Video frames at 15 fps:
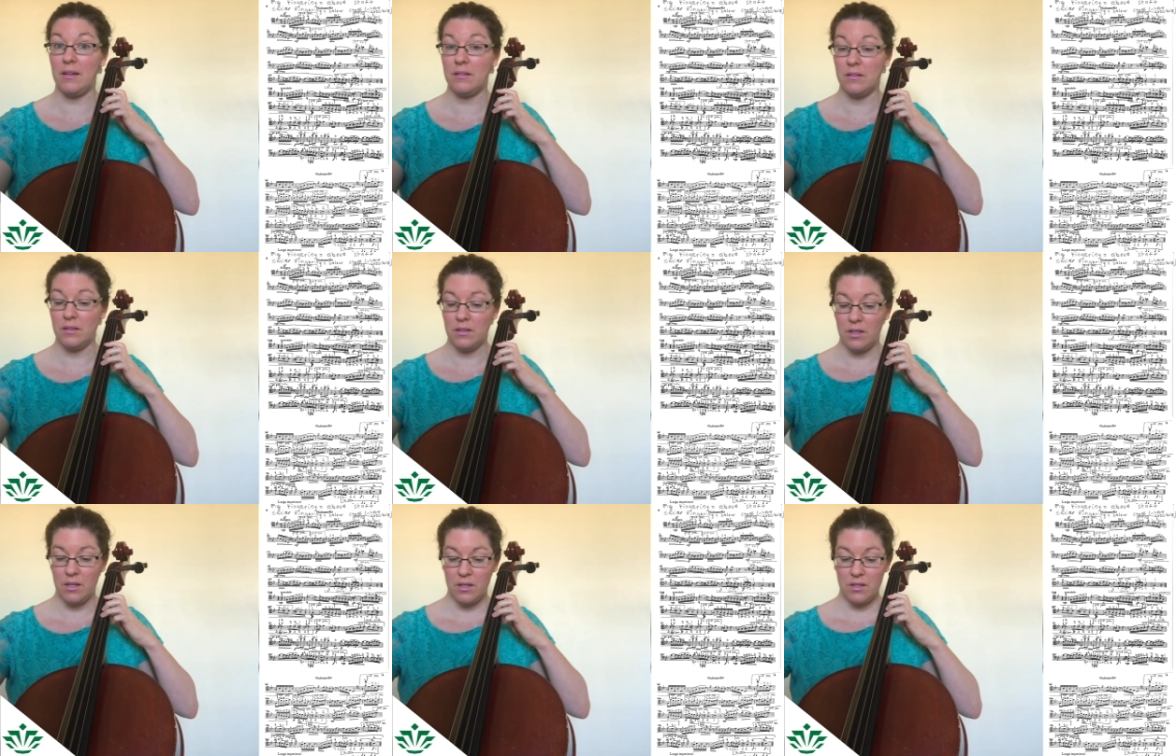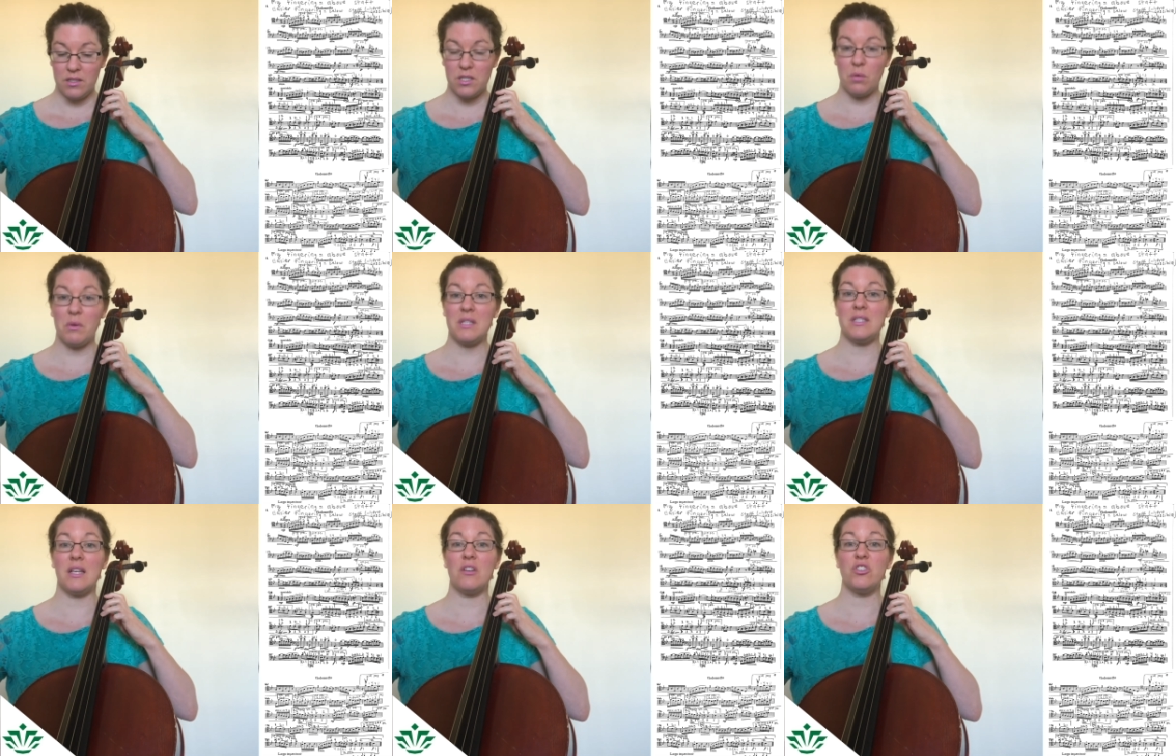So
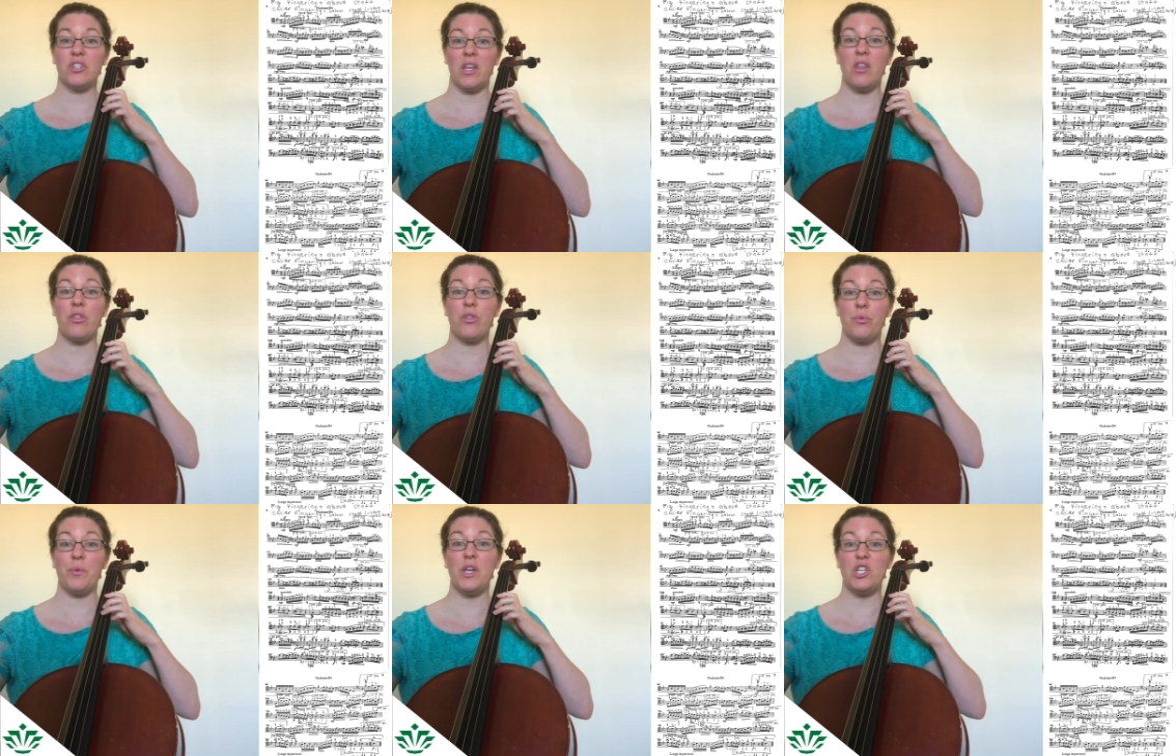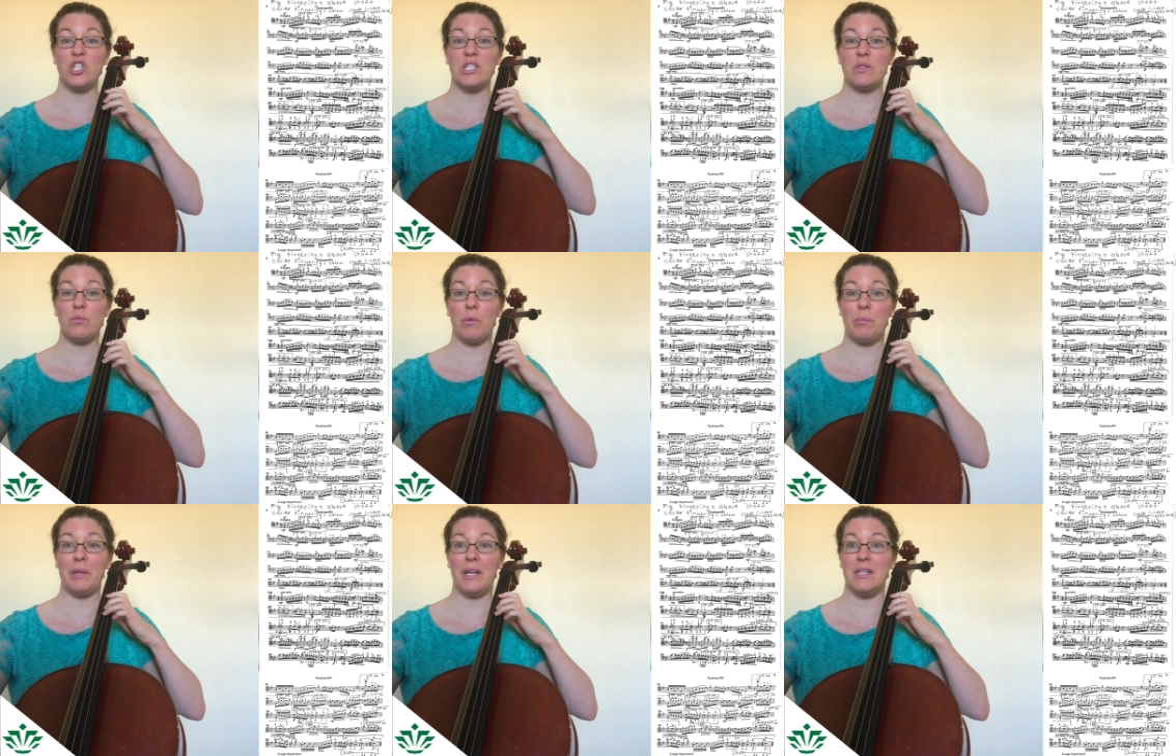essentially 3 just
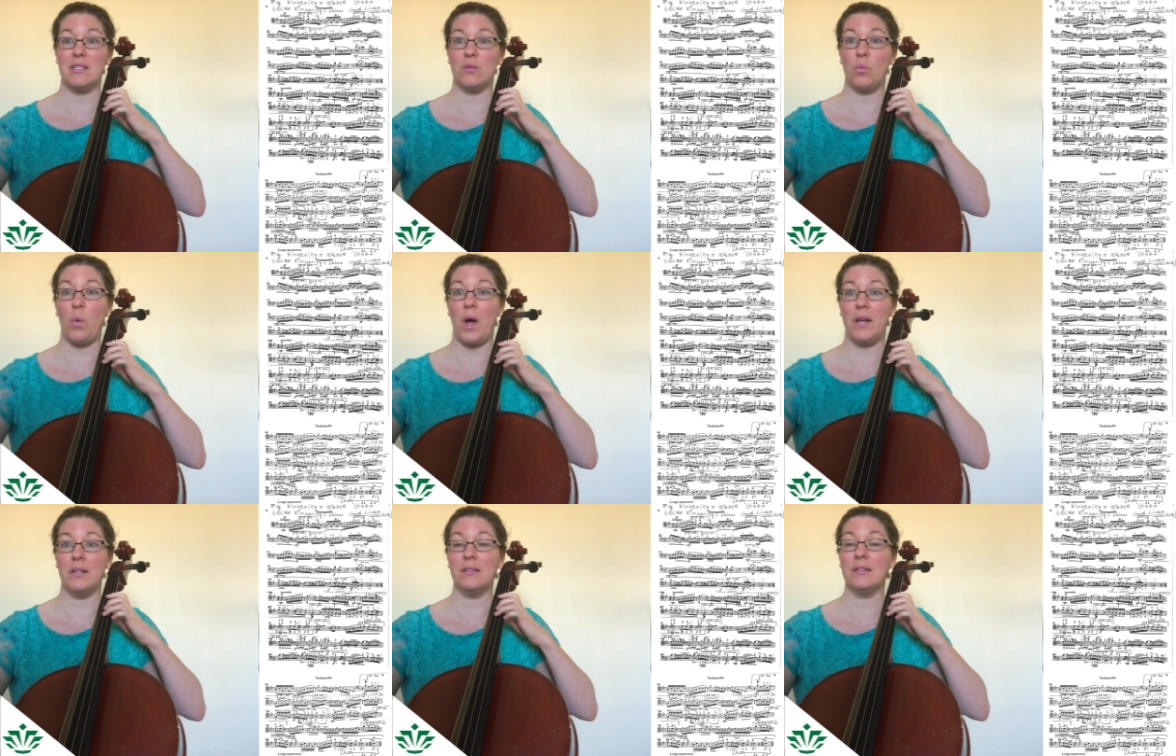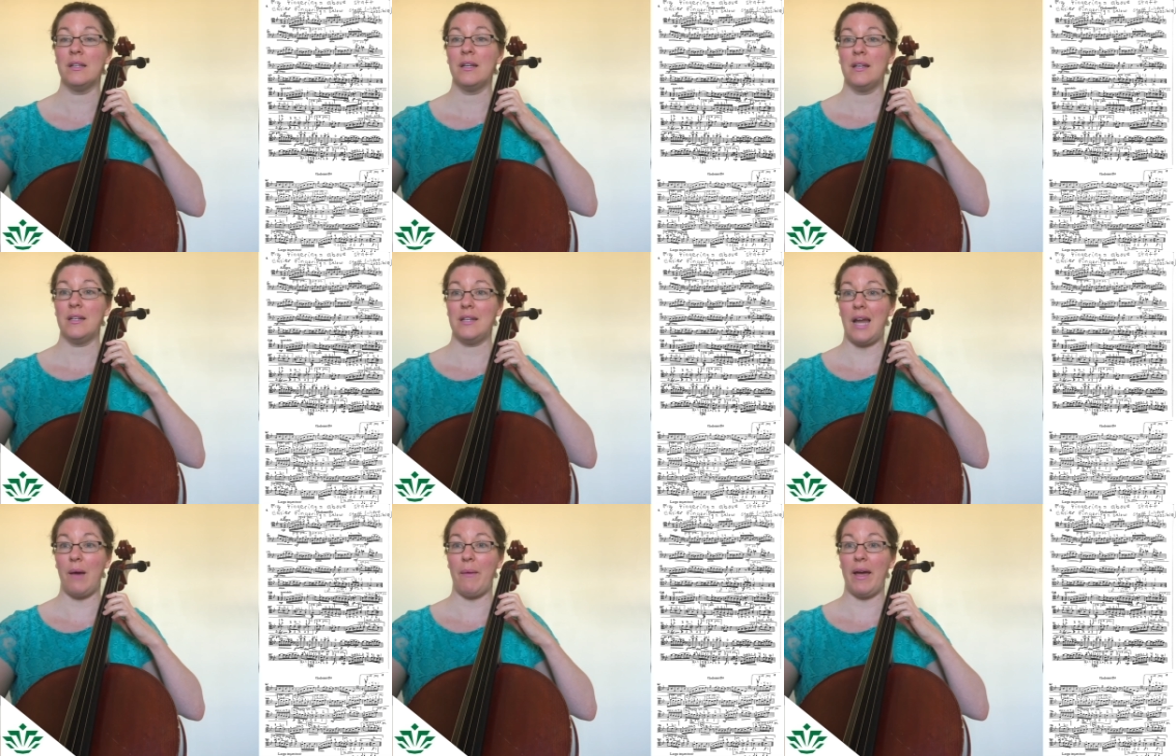replaced 1.
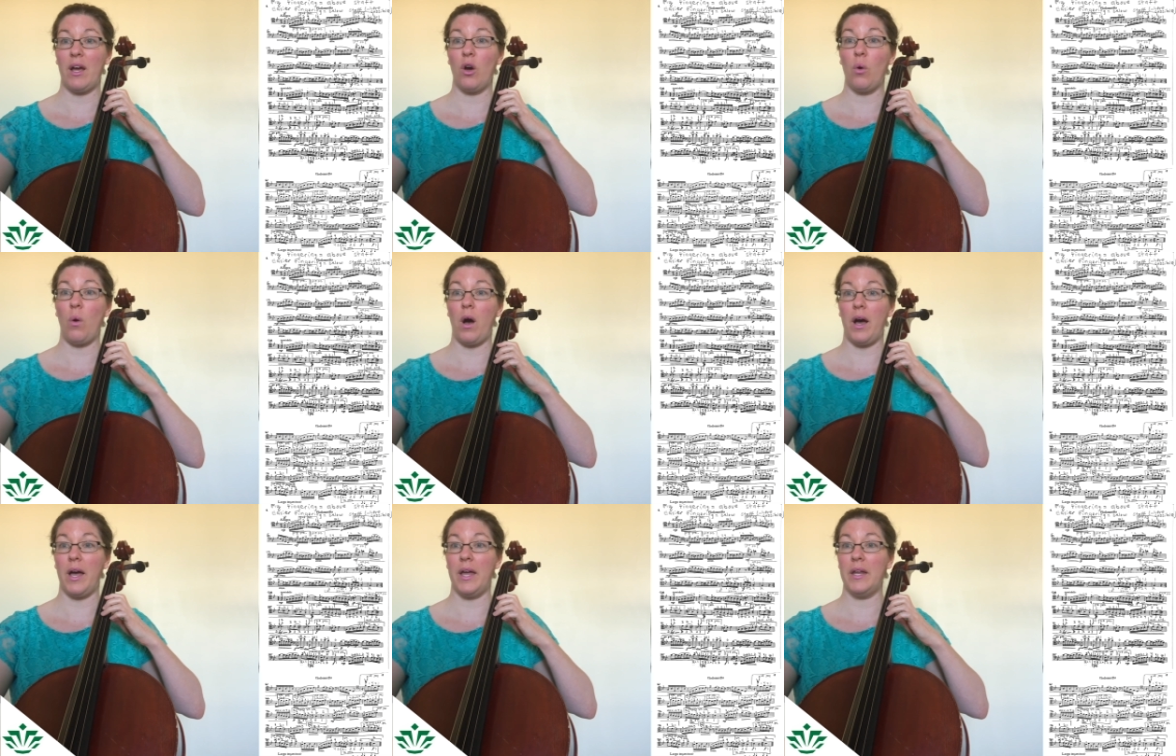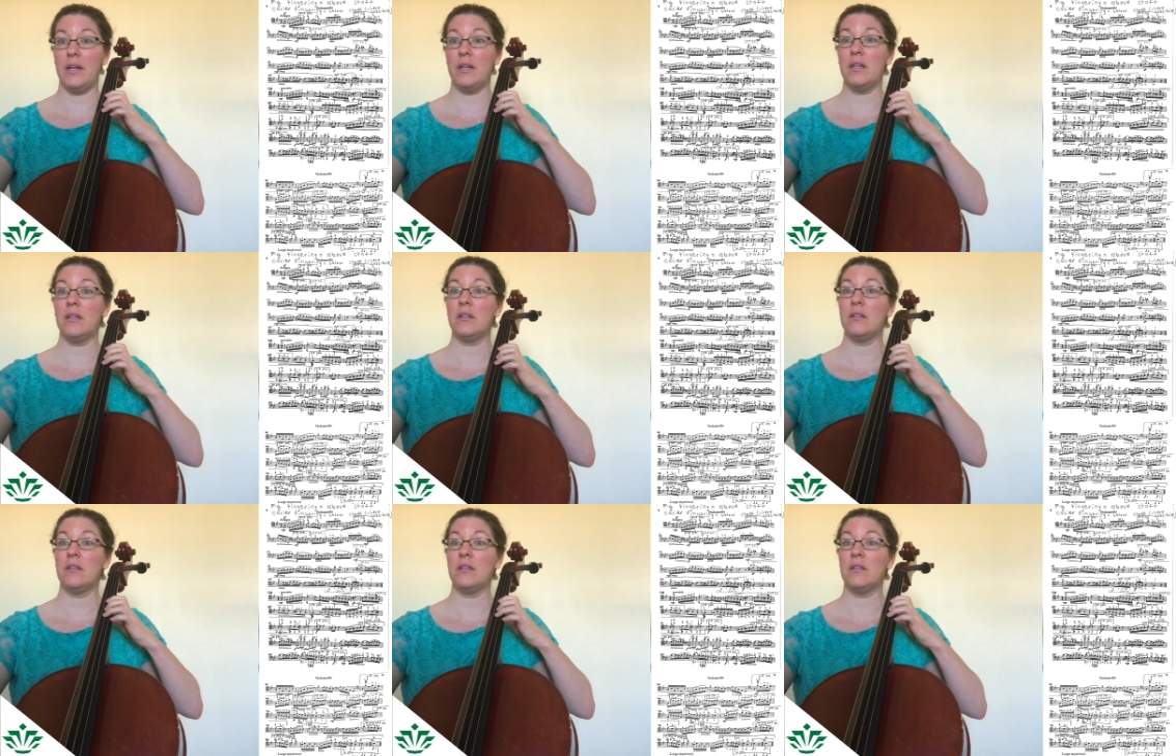Now I go on.